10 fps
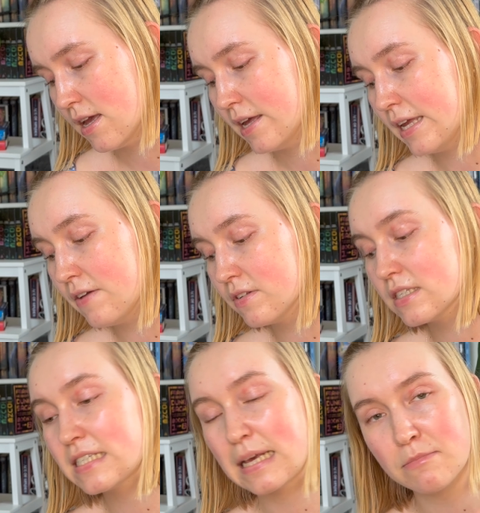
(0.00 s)
even
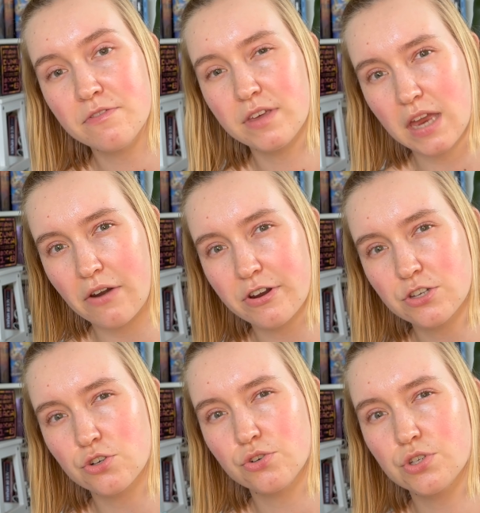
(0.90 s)
some of the
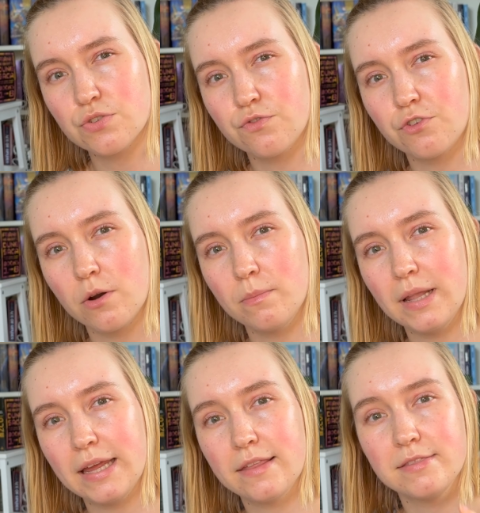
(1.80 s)
characters from
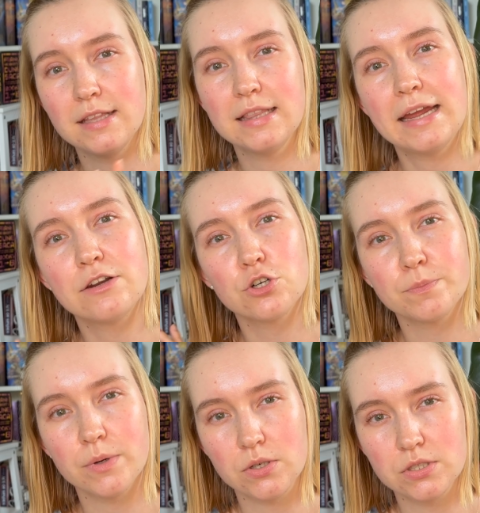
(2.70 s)
like the later
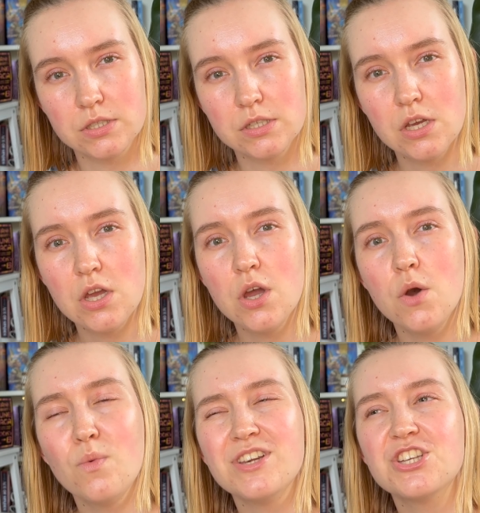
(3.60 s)
books,
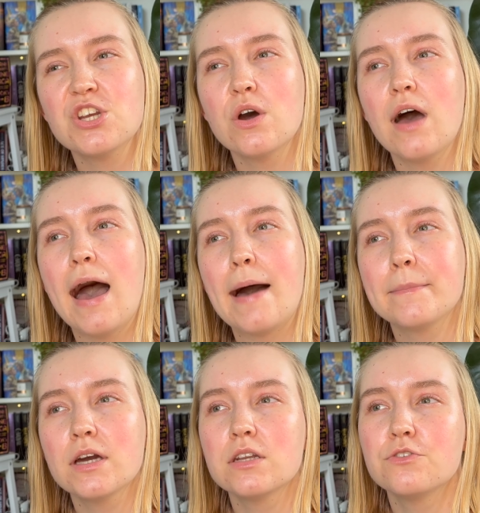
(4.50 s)
which I'm
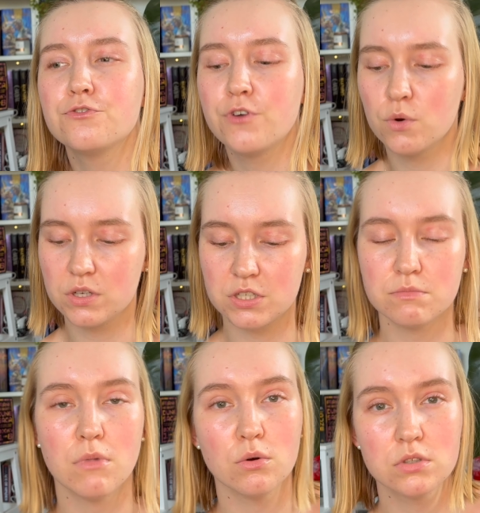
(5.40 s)
gonna focus
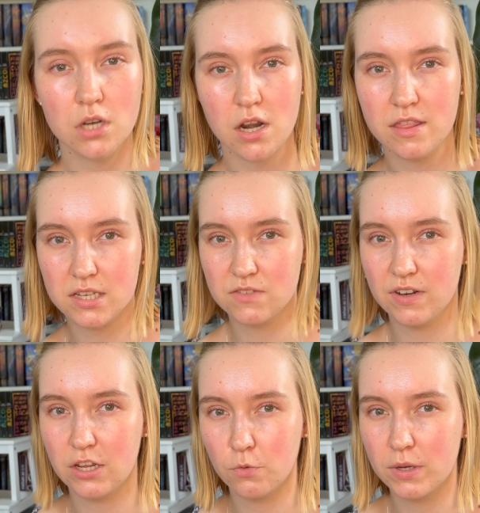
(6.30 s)
most on in this
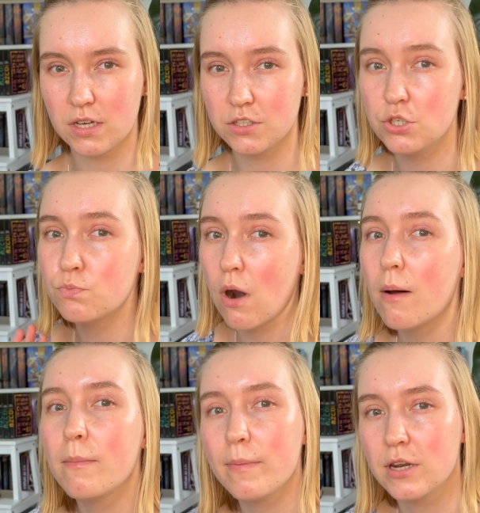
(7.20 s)
video because you
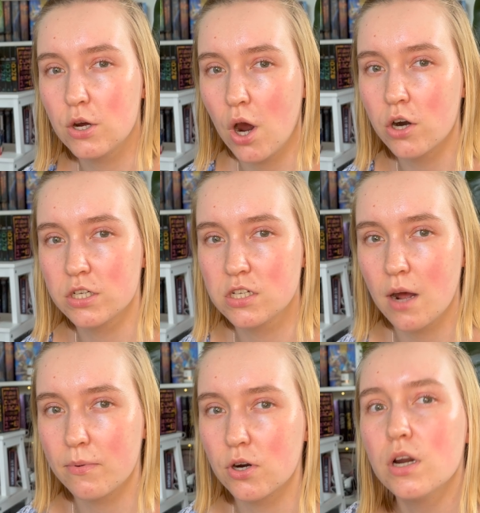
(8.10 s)
probably know
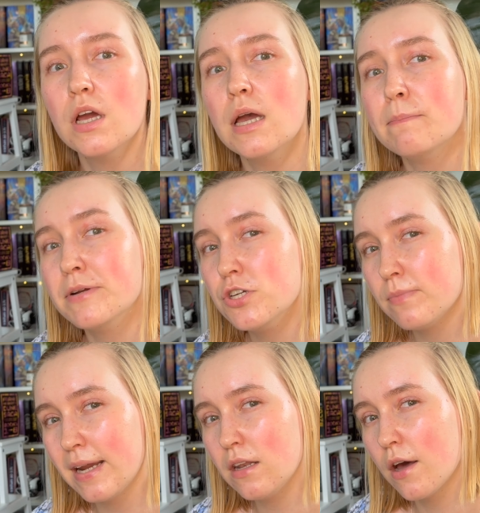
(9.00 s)
Heartstopper, but you
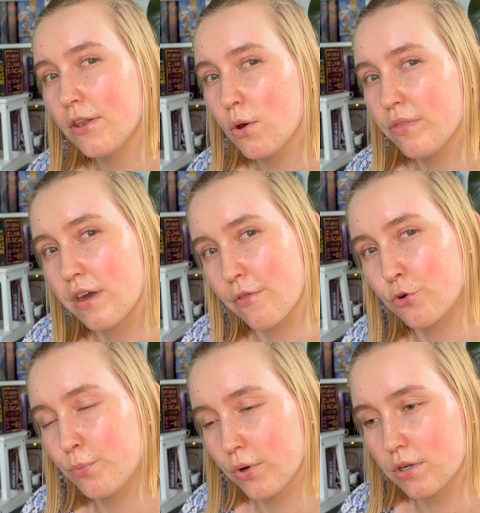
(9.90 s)
might not know the other
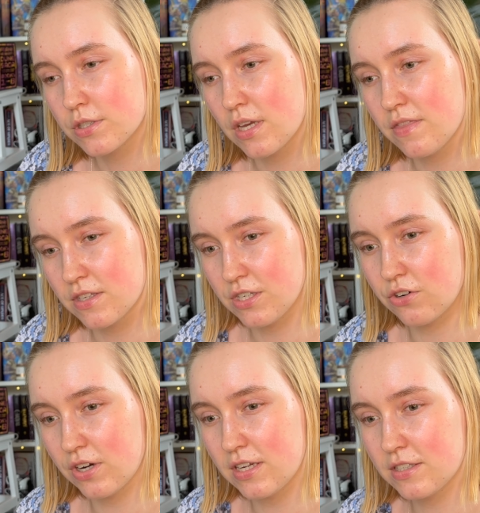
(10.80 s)
books in the
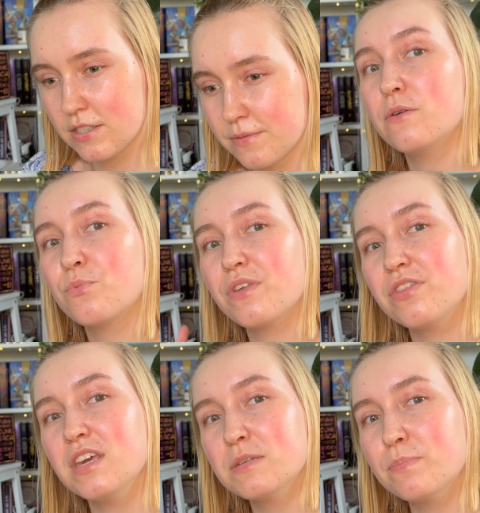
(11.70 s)
series. With
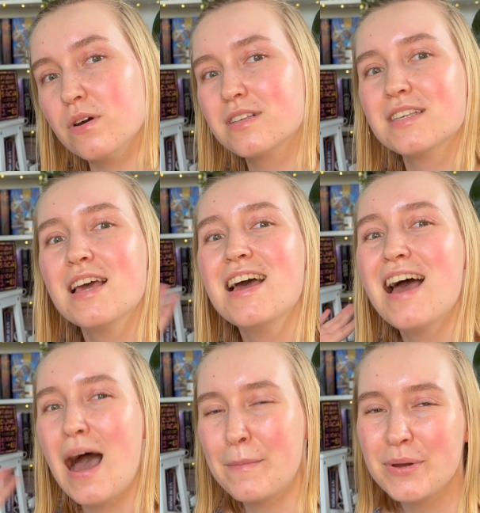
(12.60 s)
these books,
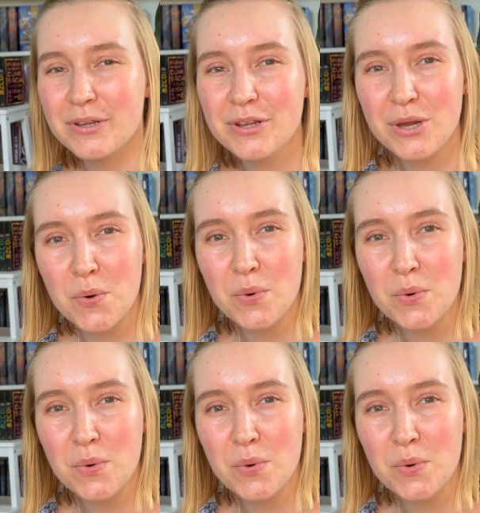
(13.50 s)
I'm gonna go